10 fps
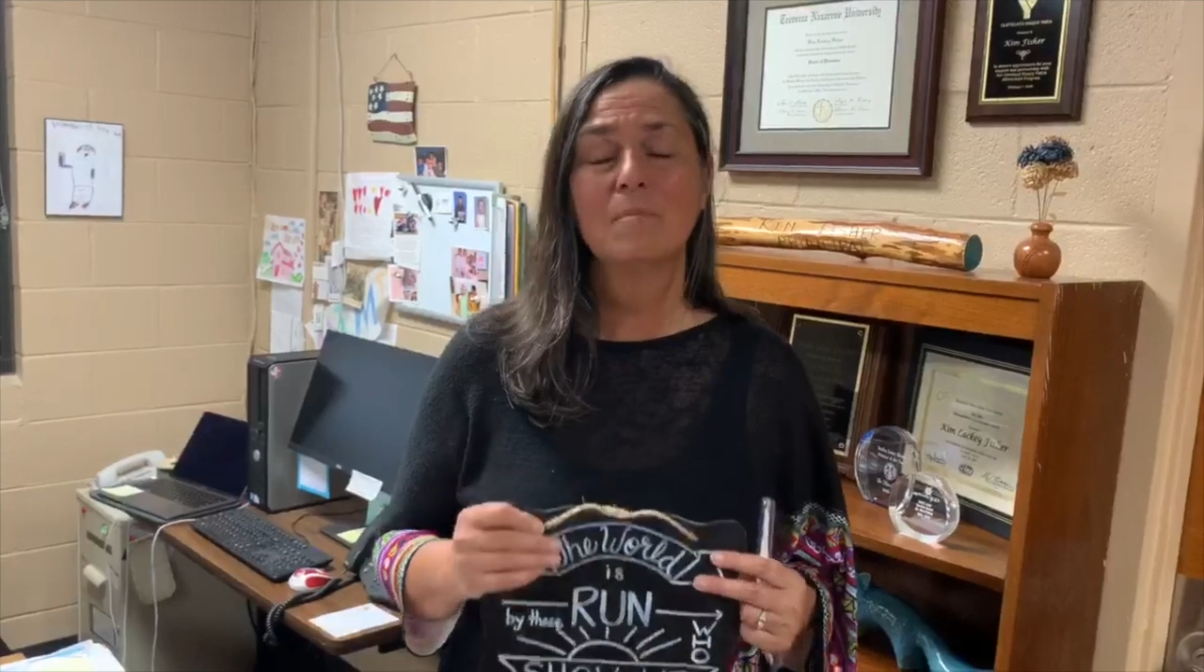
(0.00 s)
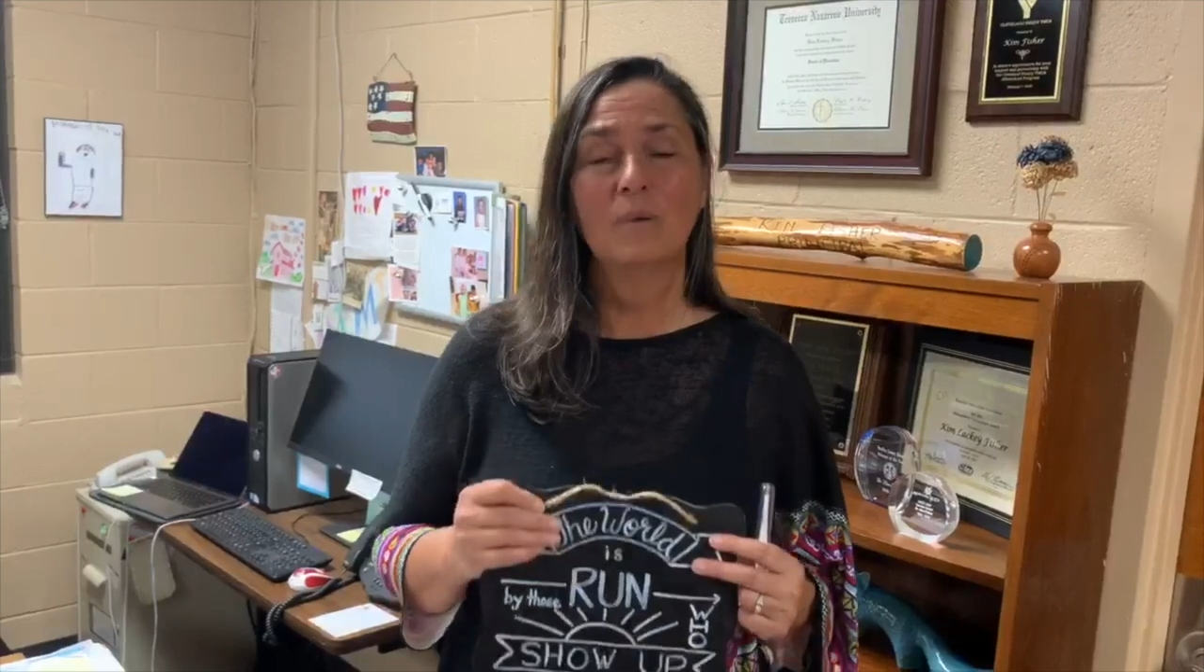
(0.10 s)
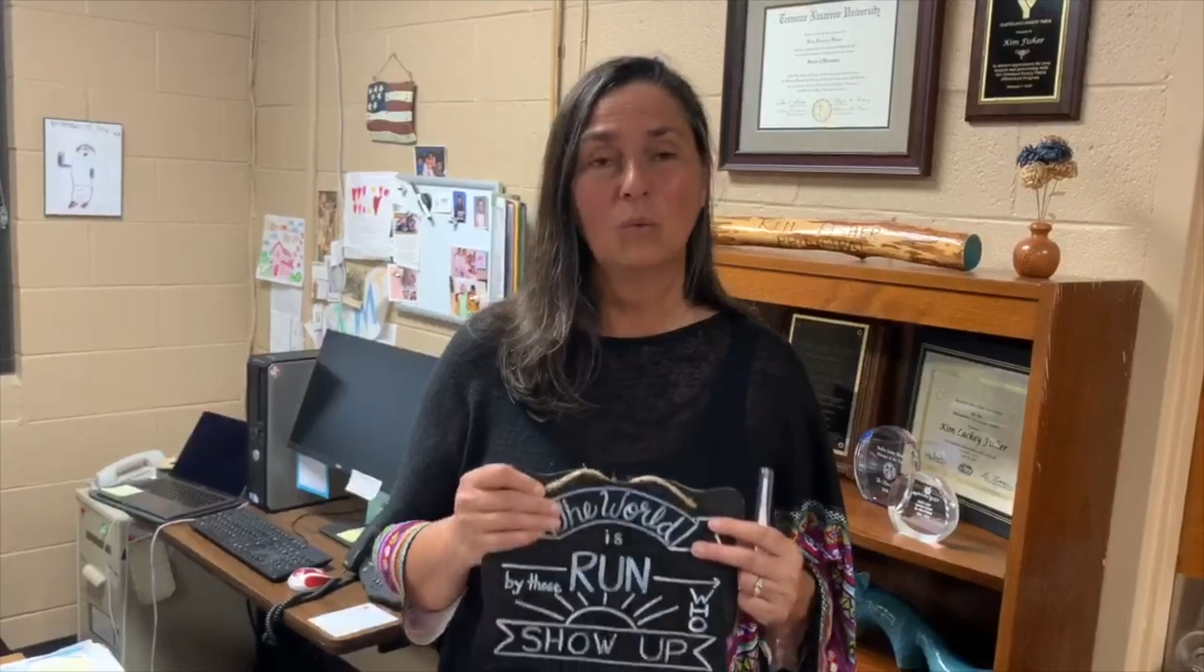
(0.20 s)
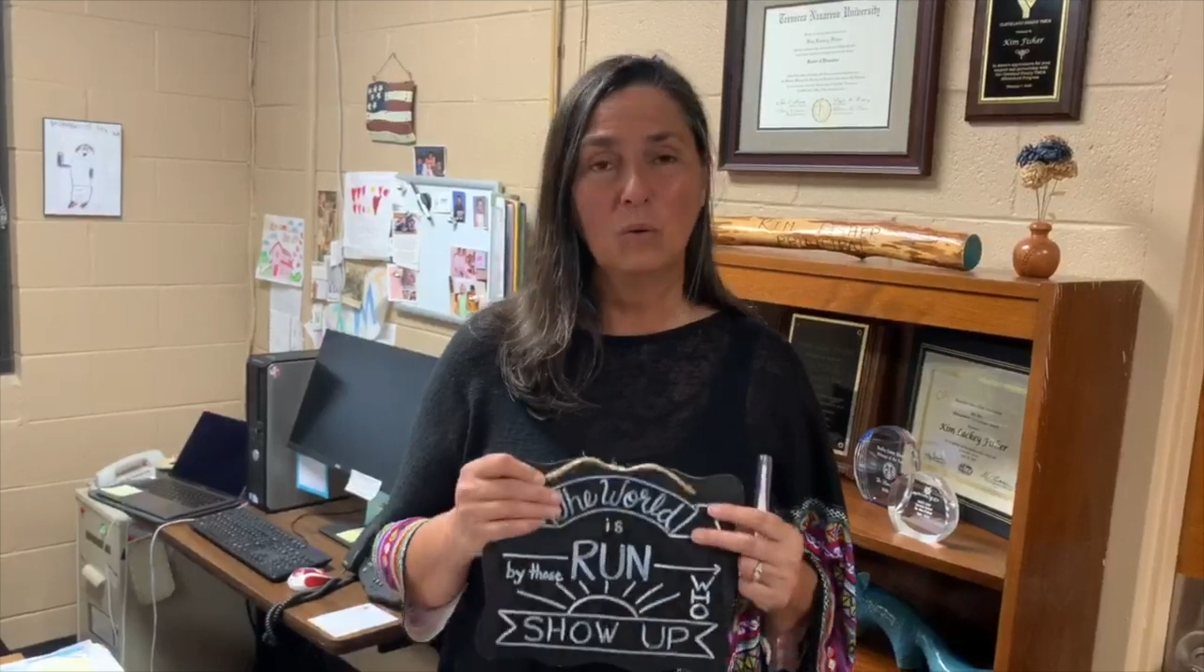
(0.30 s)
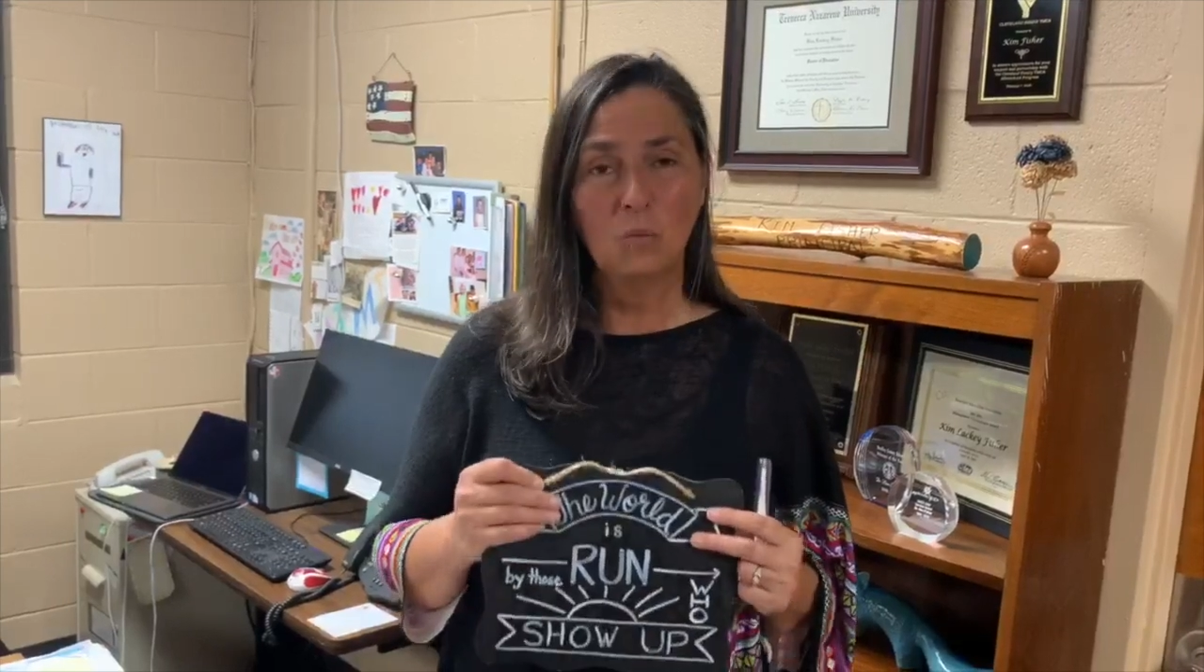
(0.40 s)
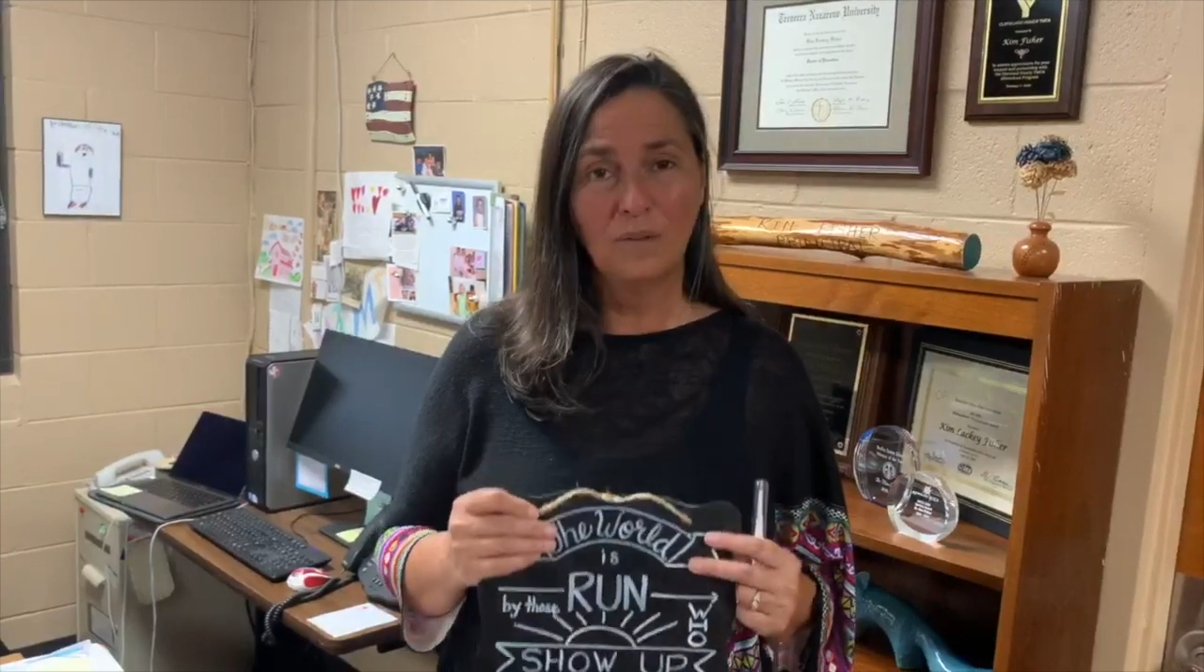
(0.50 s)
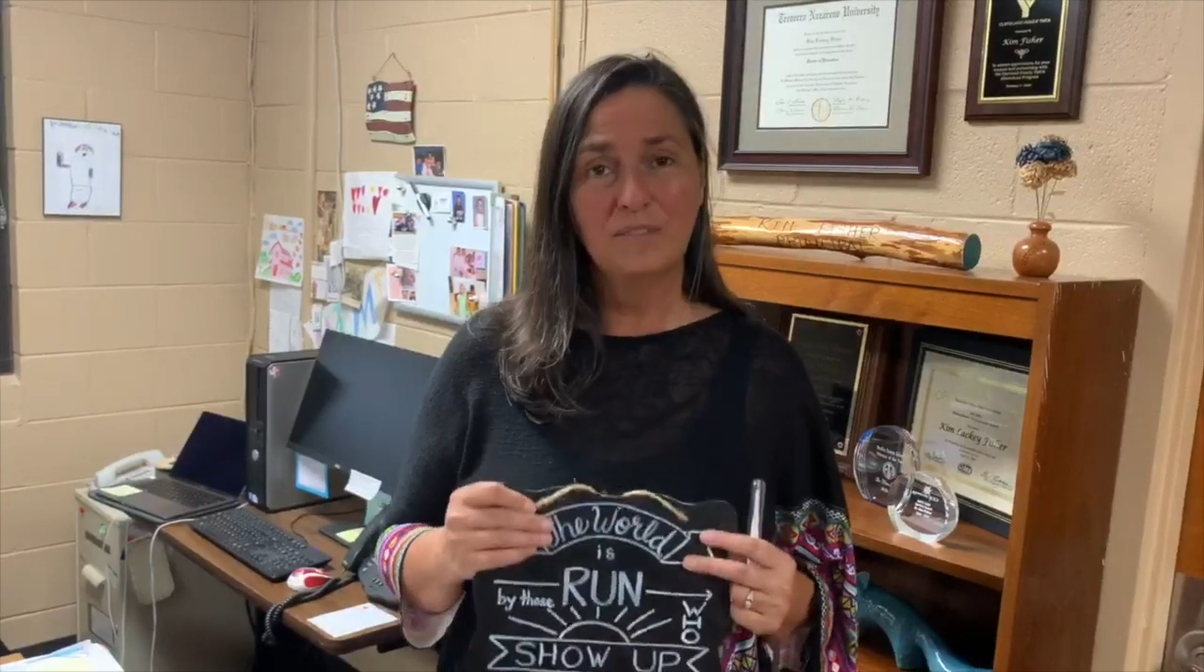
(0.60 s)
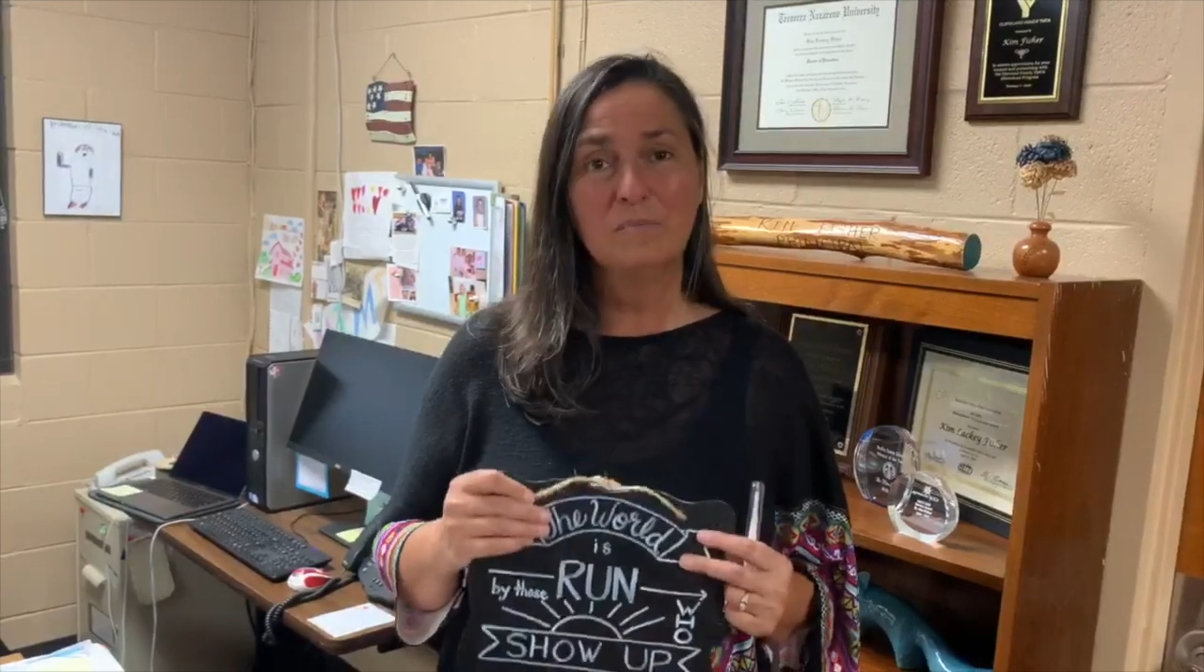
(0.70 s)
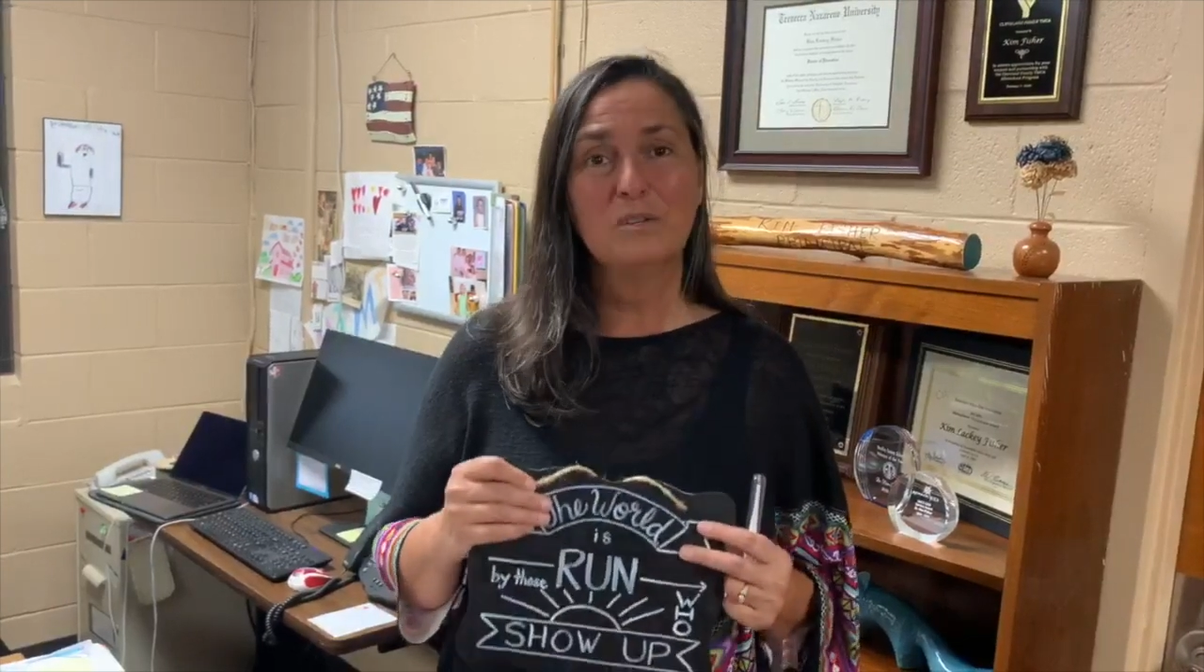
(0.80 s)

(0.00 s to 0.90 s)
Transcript: but we want them